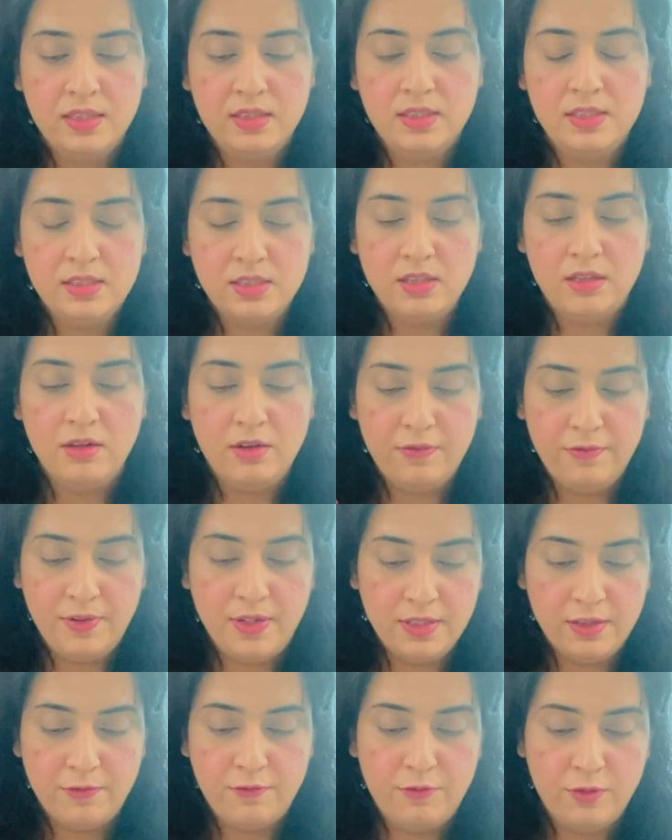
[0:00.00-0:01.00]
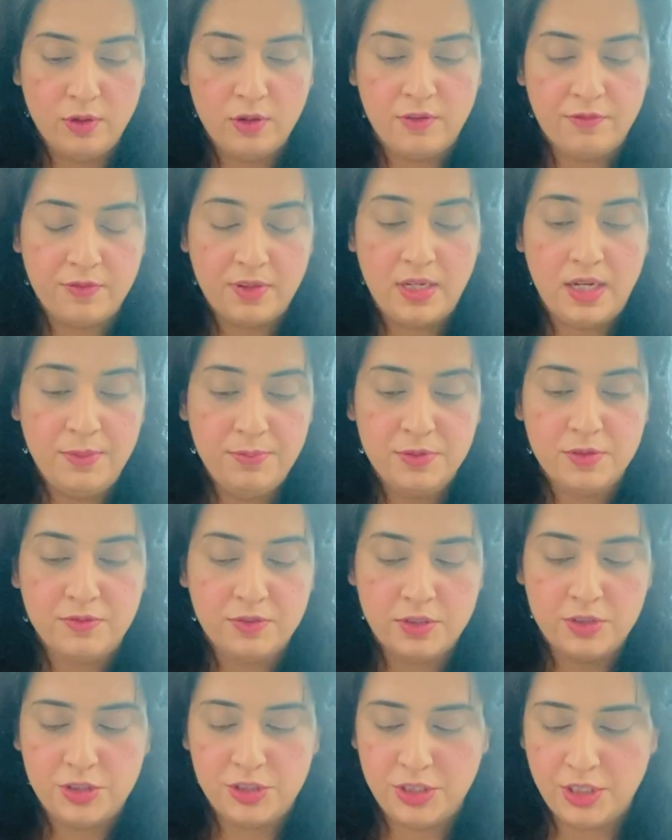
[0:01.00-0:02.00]
Let's clarify the four of cups
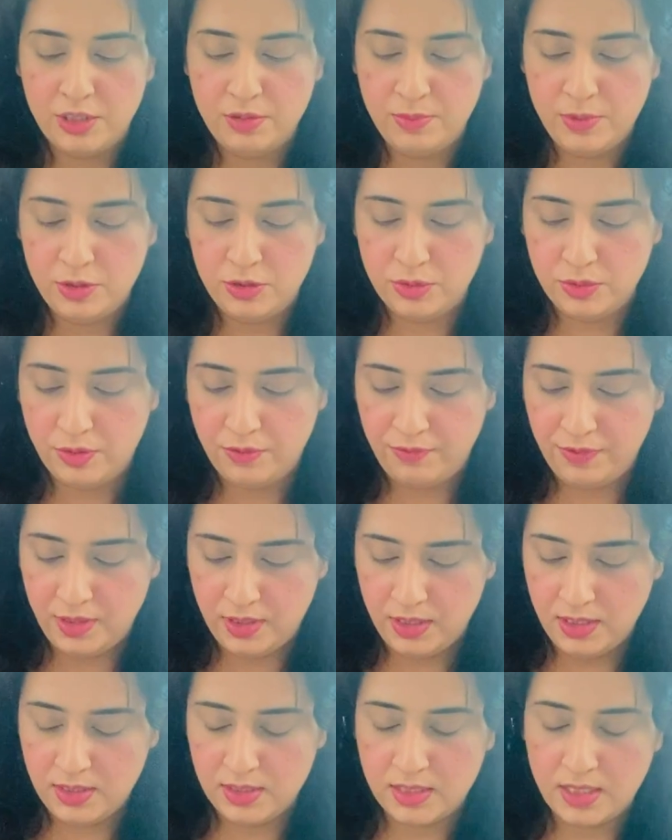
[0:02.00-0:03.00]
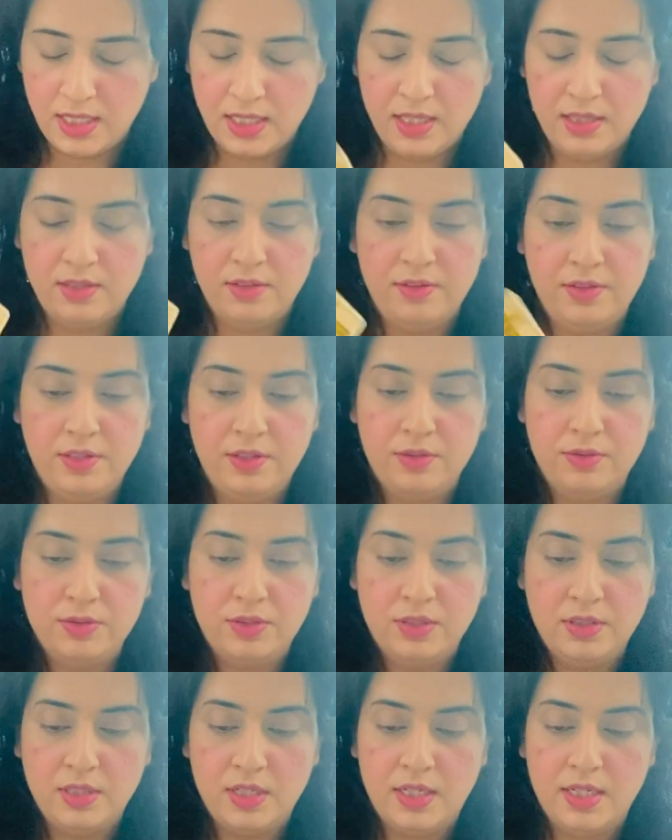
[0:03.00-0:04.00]
for the shared mutual feelings. And there you go,
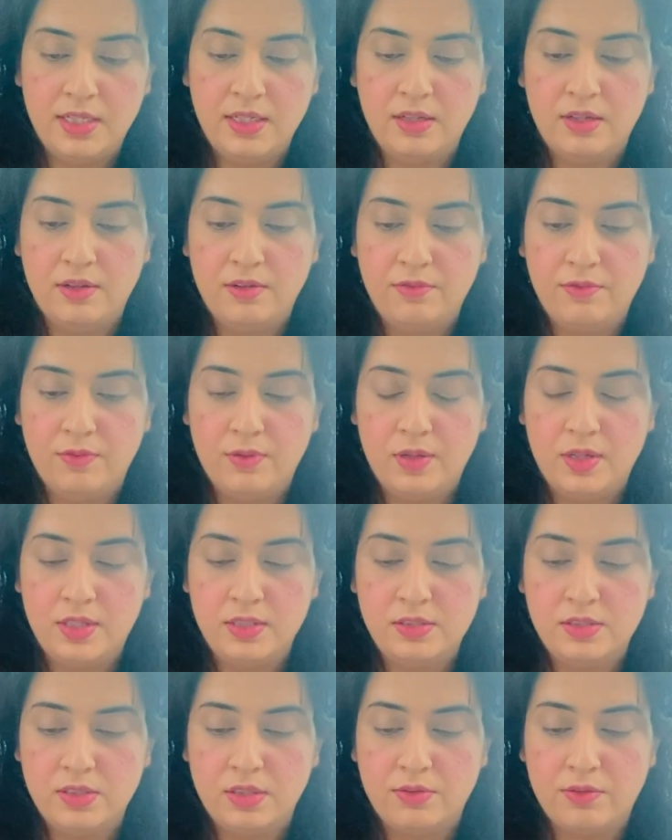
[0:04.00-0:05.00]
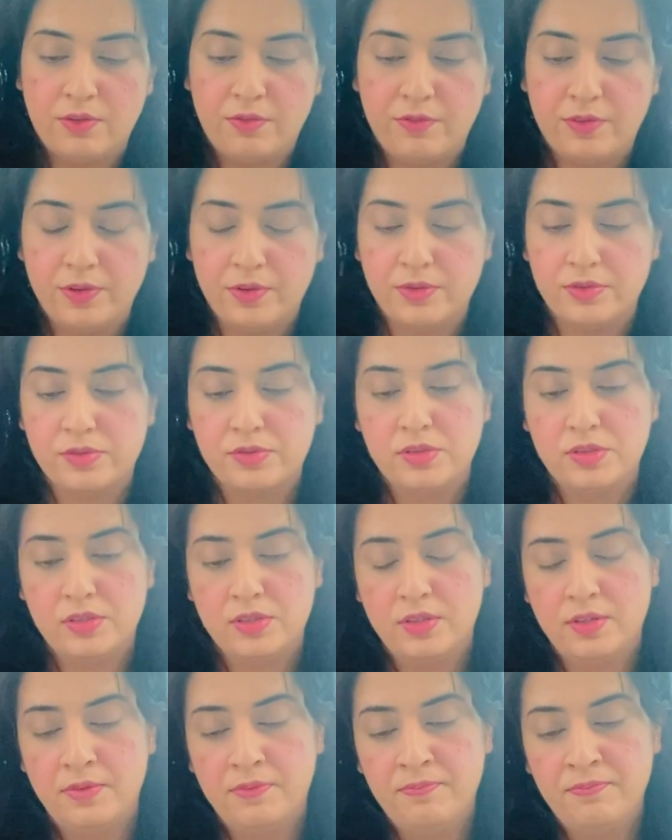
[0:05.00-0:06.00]
the nine of wands in reverse.
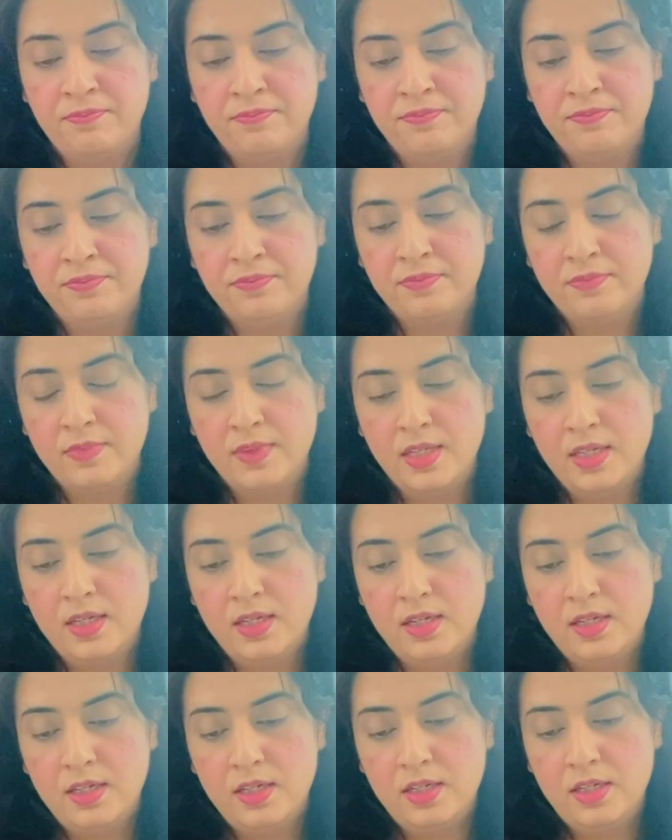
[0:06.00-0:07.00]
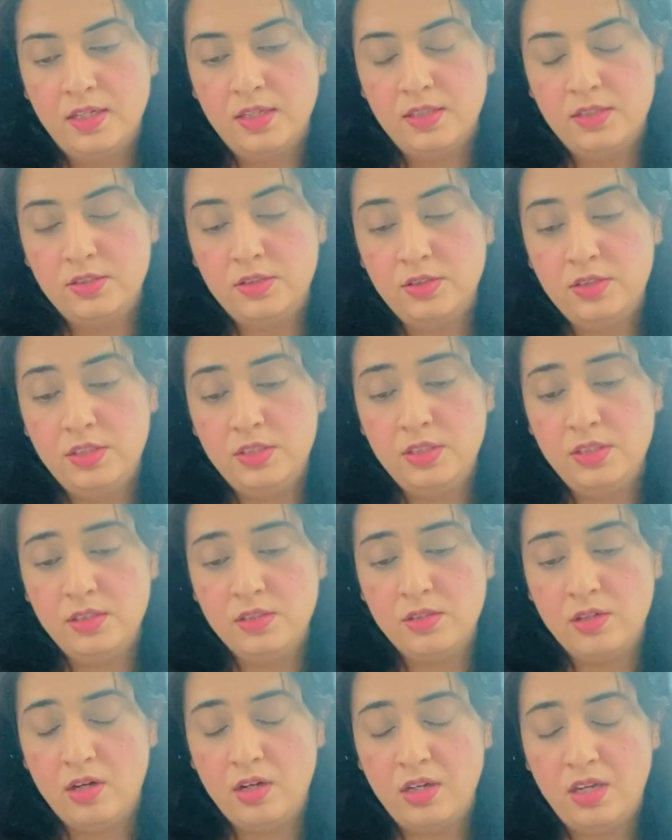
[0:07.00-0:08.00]
So this is
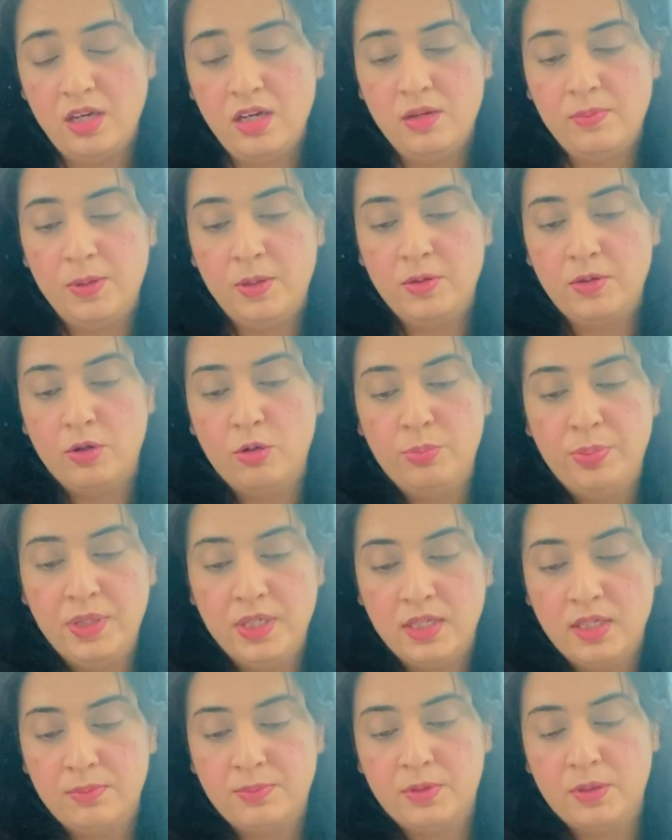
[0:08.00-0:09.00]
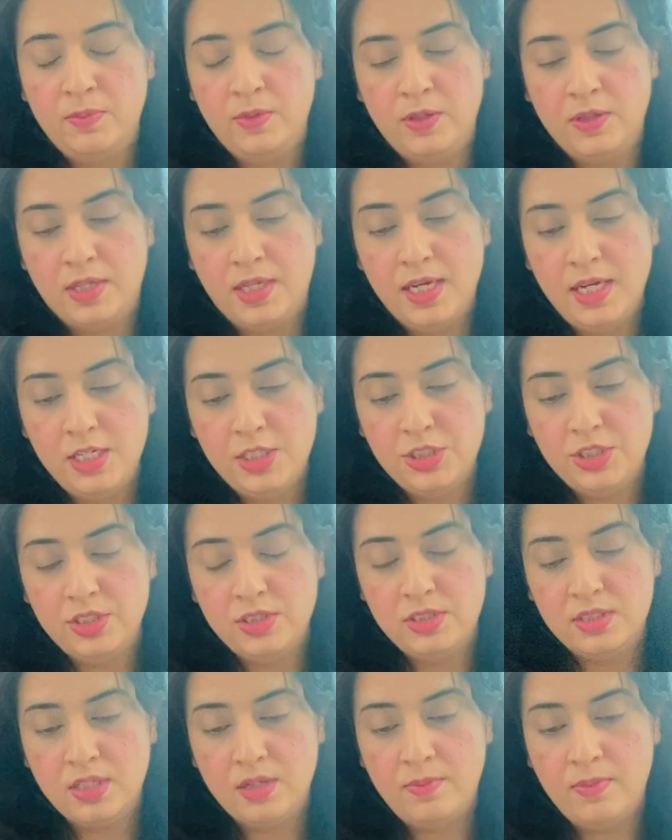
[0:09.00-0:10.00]
talking about opening up
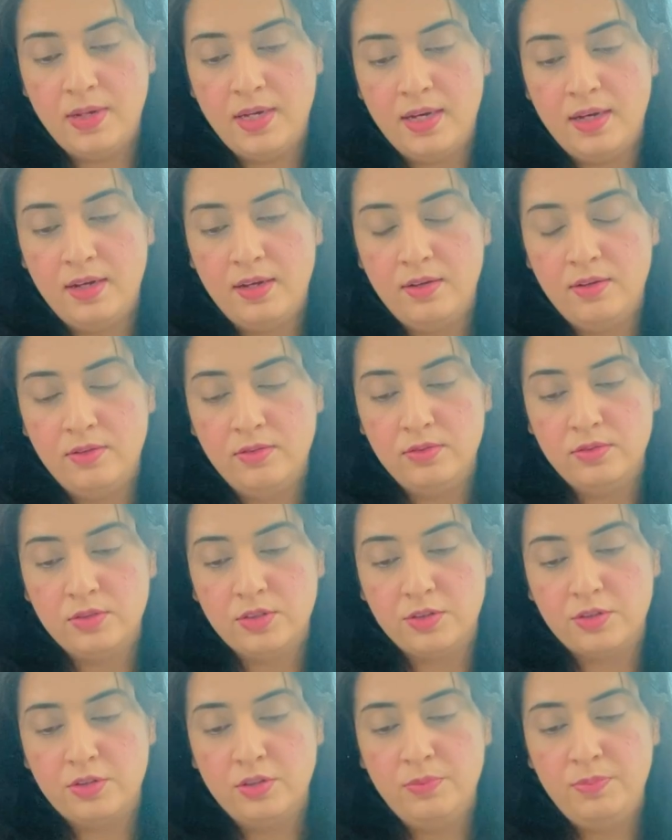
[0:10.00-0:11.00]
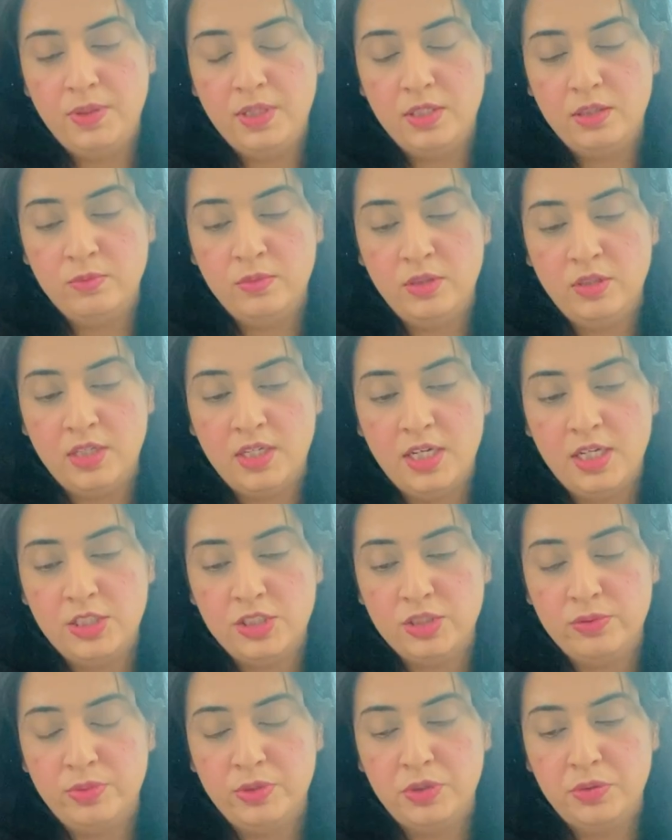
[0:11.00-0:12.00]
communication somehow. There could be
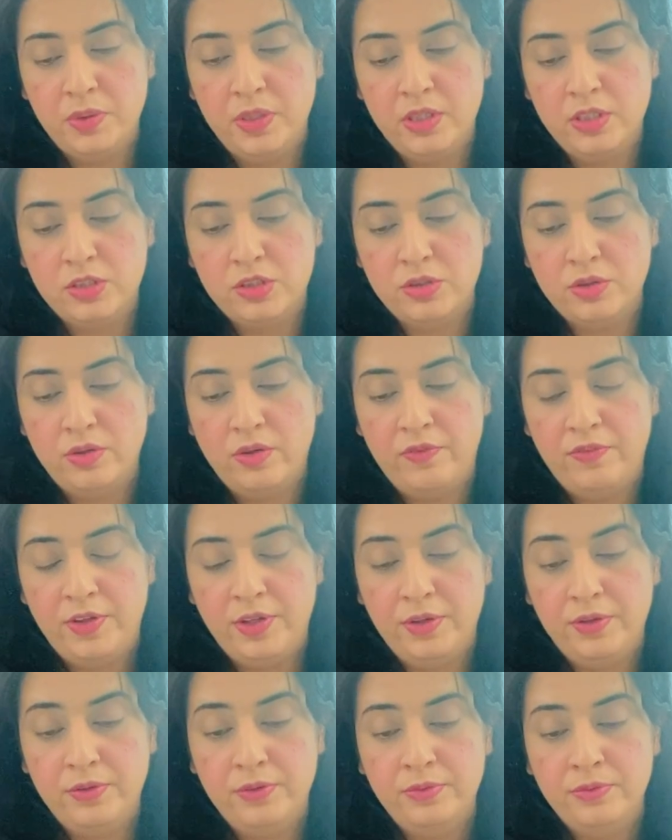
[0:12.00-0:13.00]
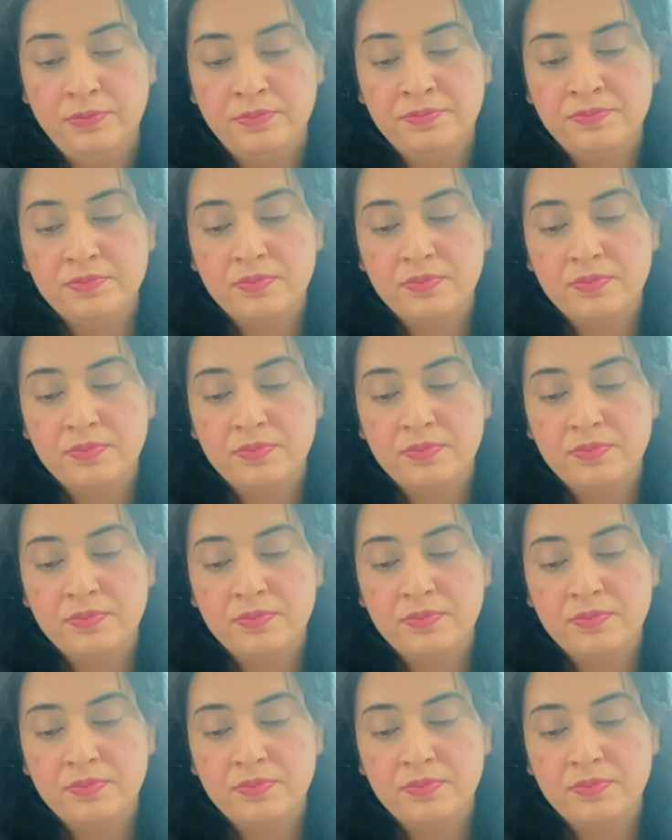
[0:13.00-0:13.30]
communication between the two of you.